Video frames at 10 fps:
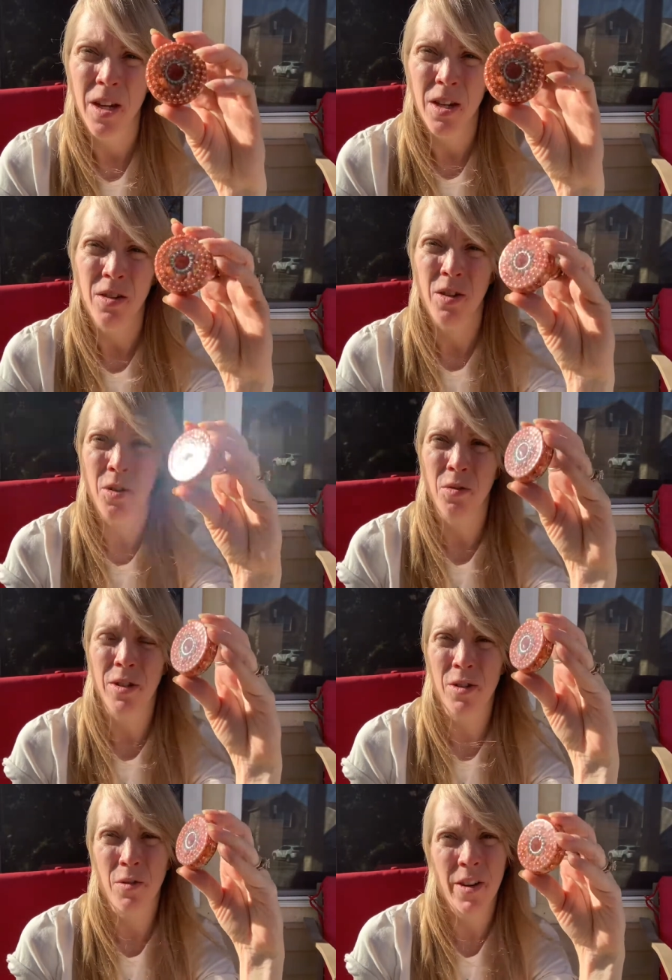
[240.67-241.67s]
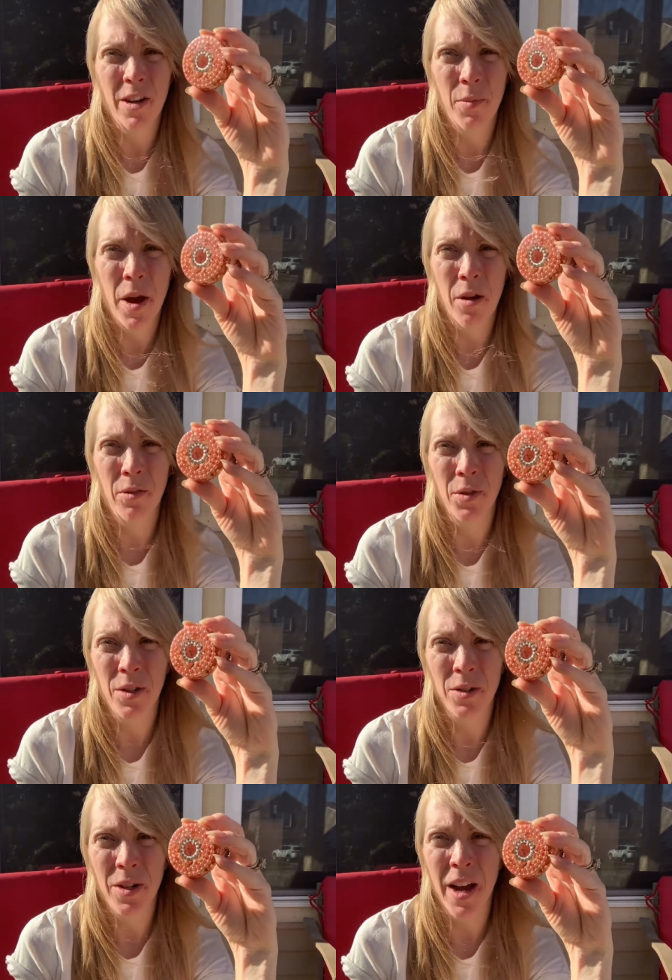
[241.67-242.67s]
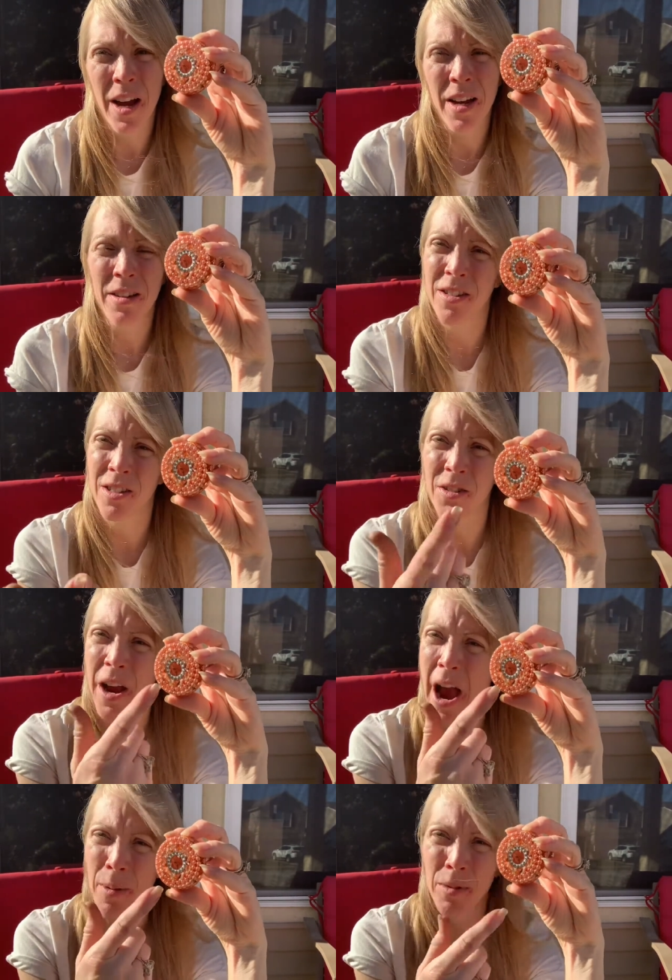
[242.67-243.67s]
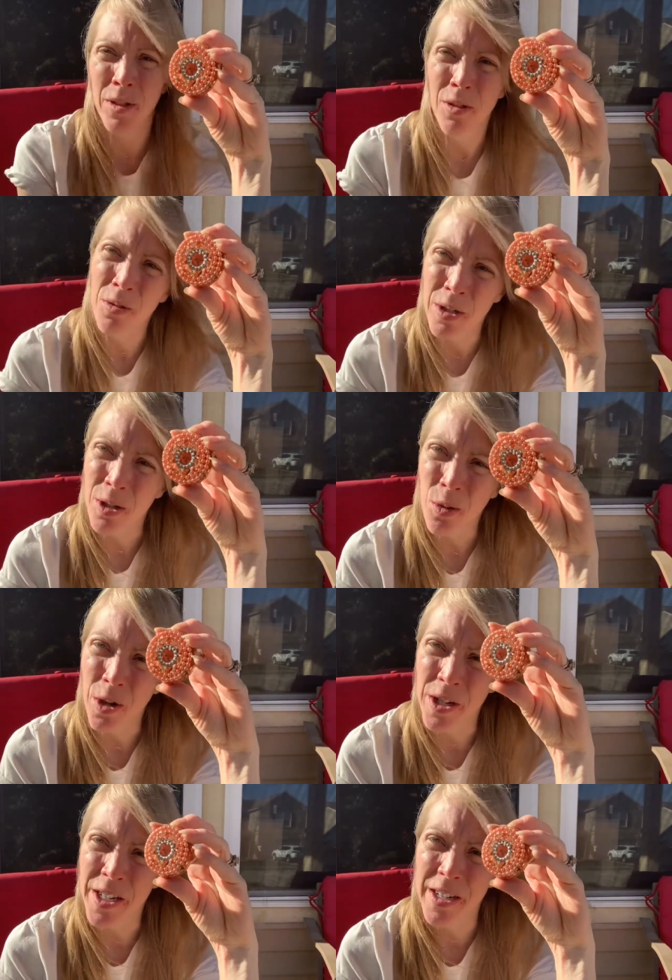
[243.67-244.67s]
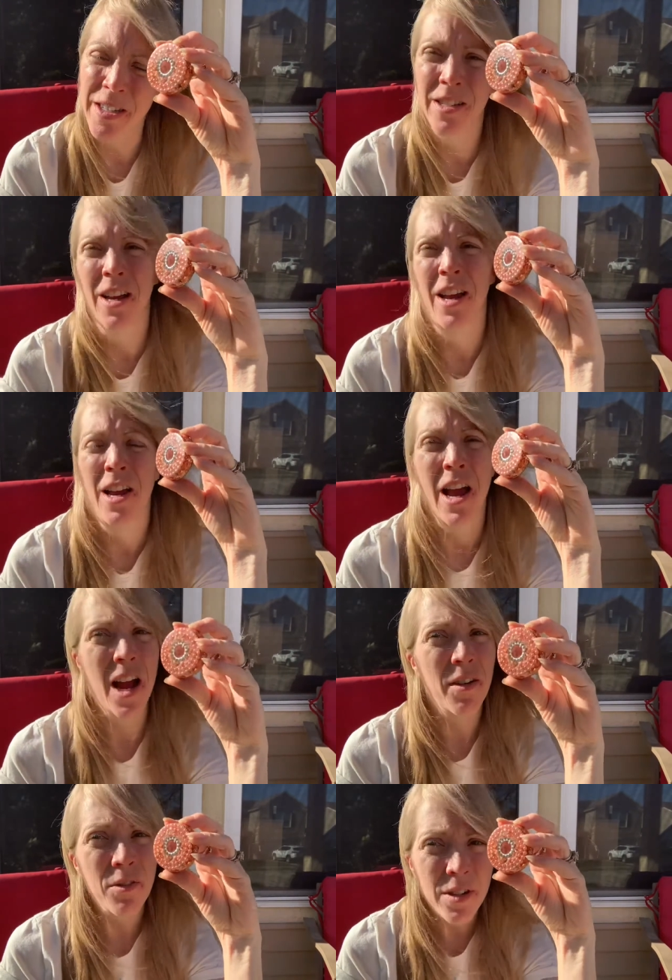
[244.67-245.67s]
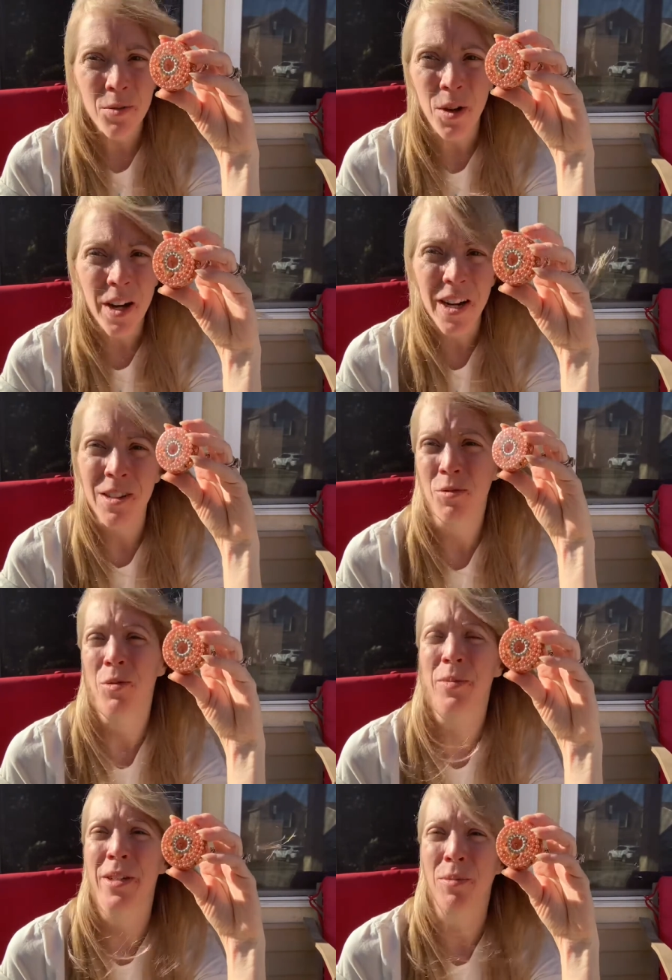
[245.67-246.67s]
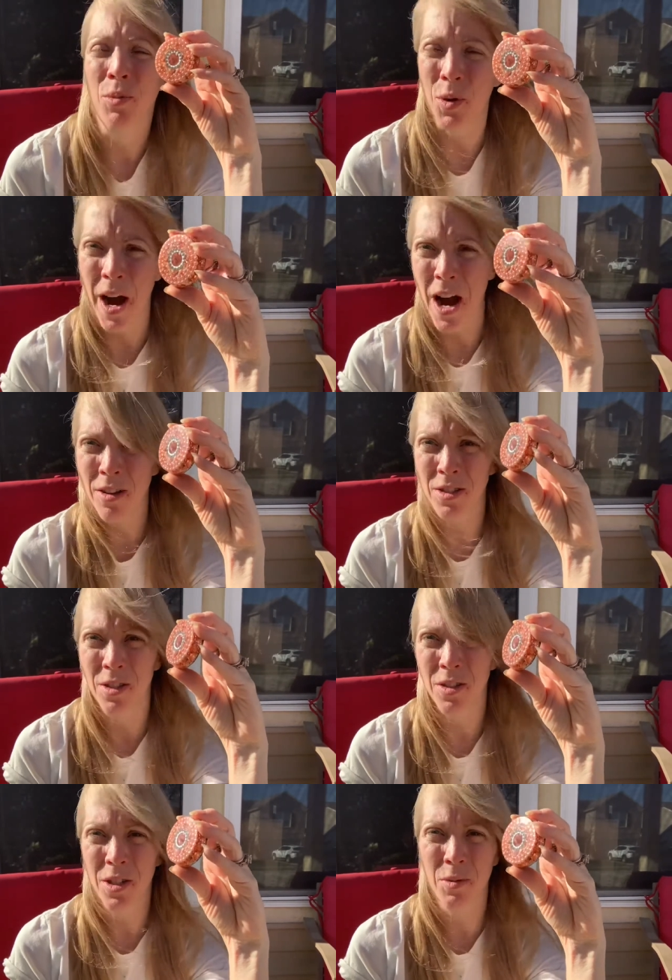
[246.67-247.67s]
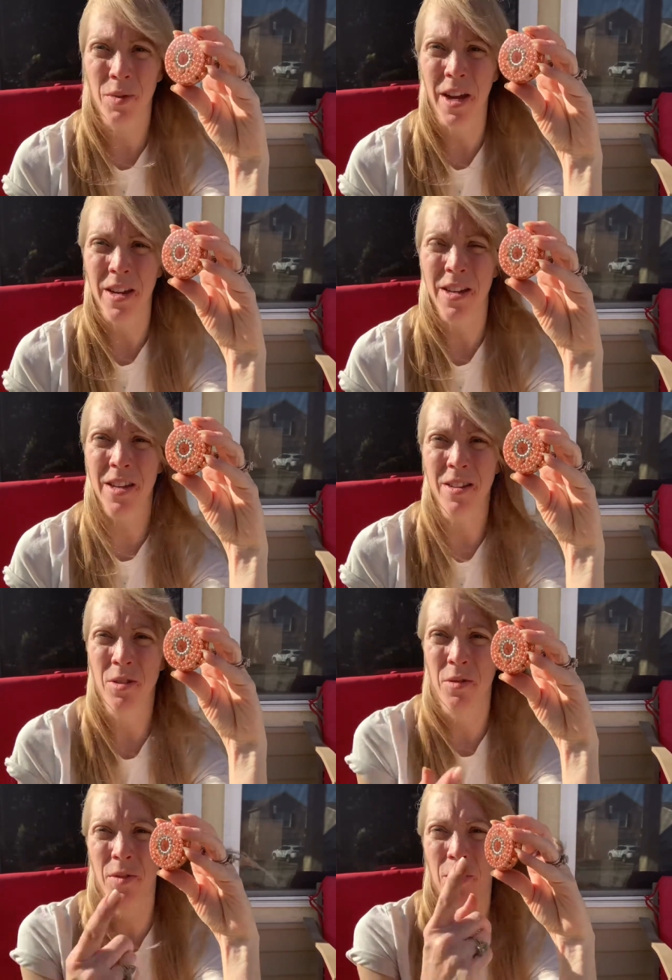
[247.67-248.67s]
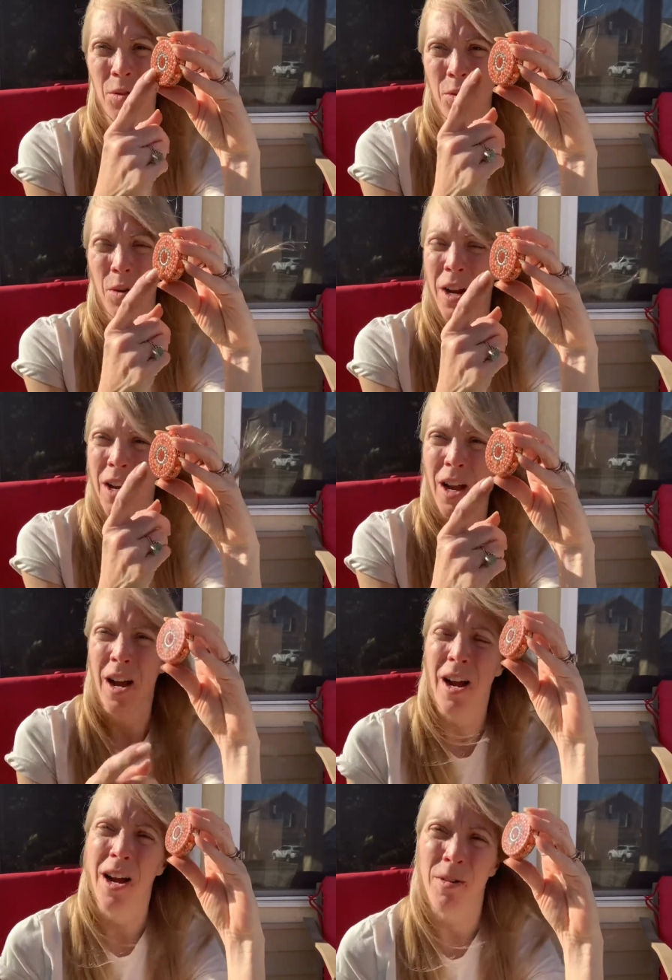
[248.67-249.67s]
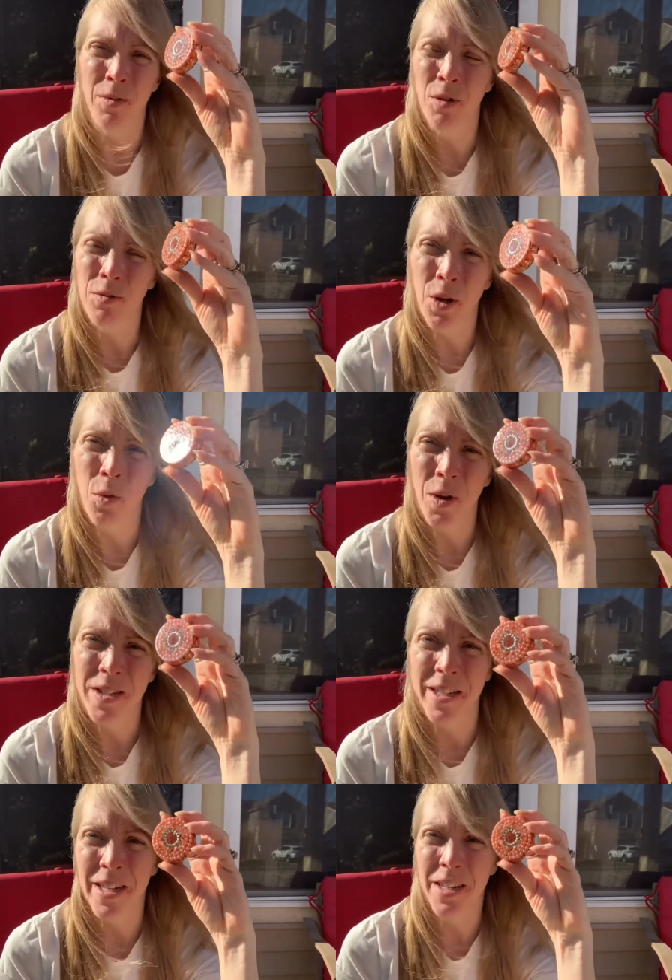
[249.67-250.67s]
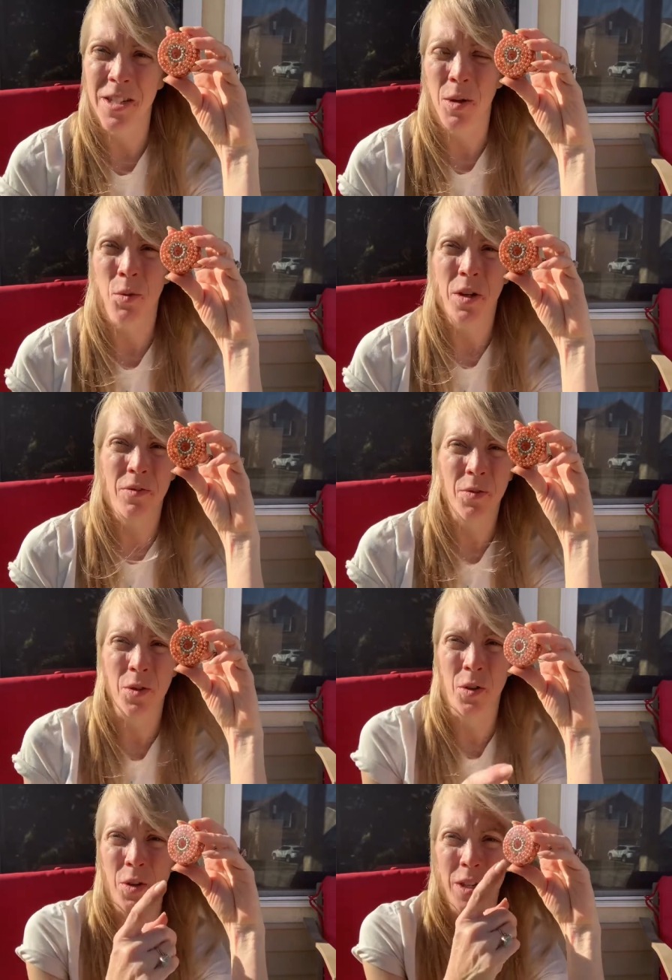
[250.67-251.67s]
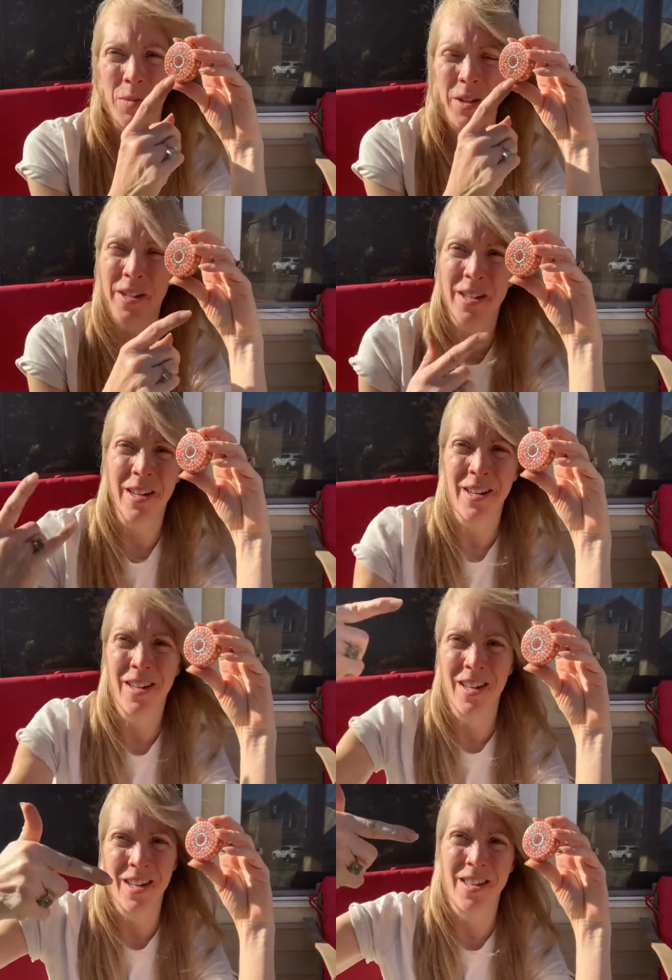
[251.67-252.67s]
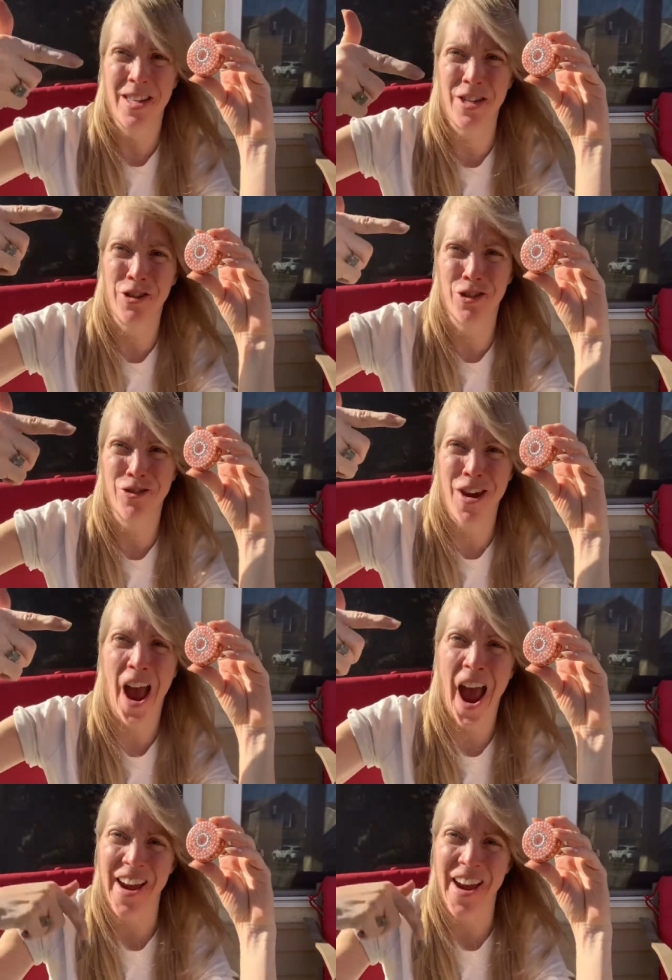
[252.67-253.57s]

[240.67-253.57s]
So these are very powerful little guys. They're absolutely gorgeous. Everyone will be proud to display this. So if you um, don't know what to get someone for Christmas, this is your guy,